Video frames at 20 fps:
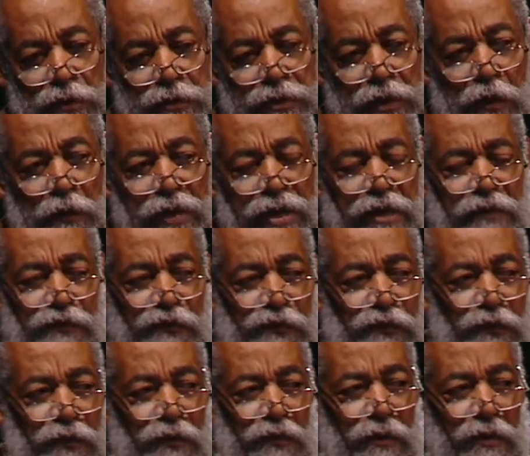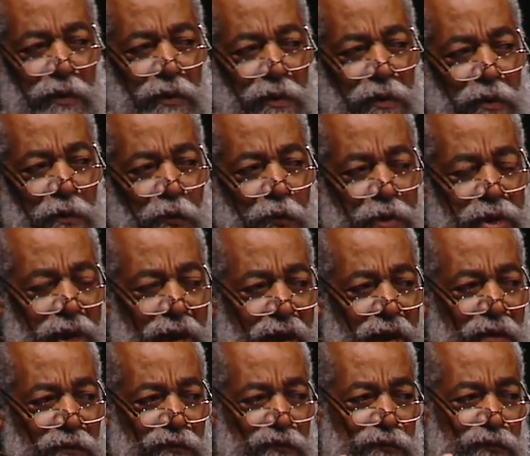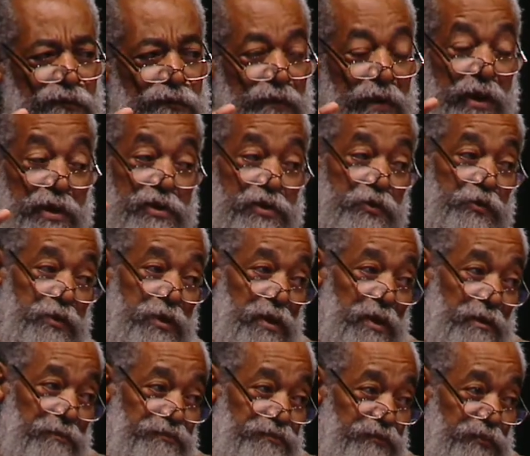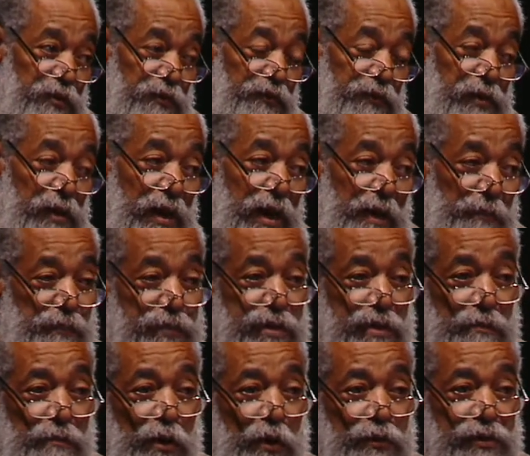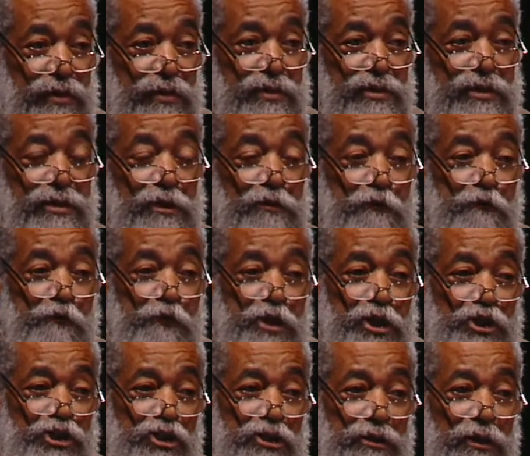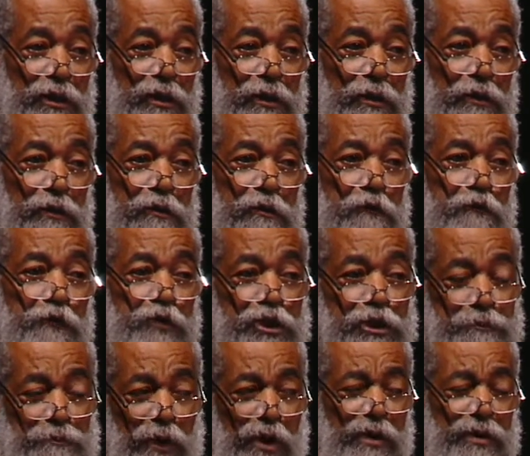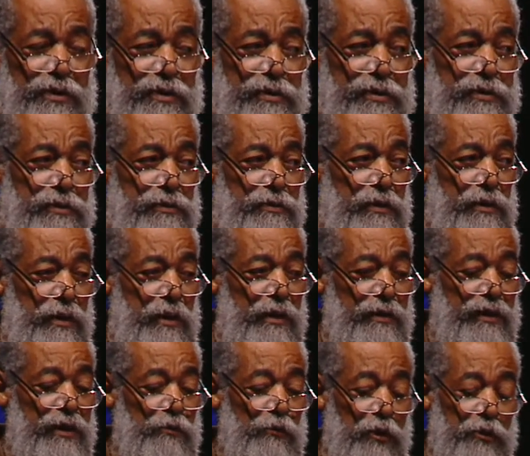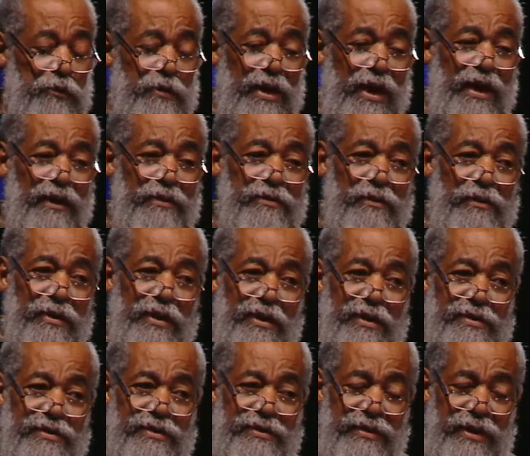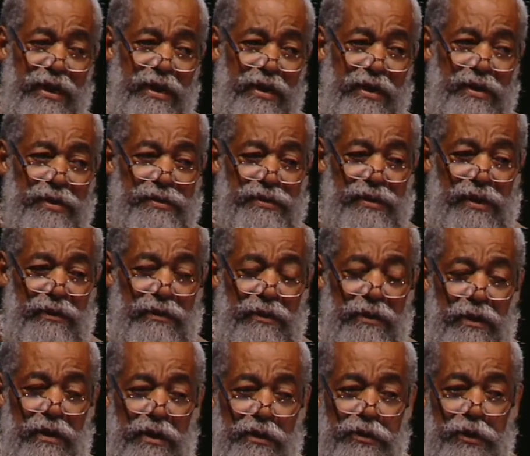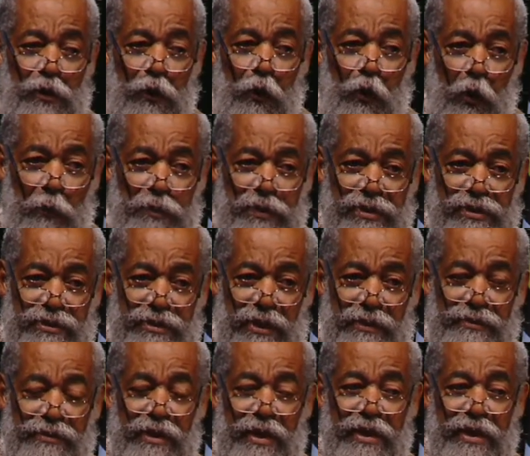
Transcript: Now, if we have, as we feel happy about, it is a regional response, then what we actually are saying is that the hope is that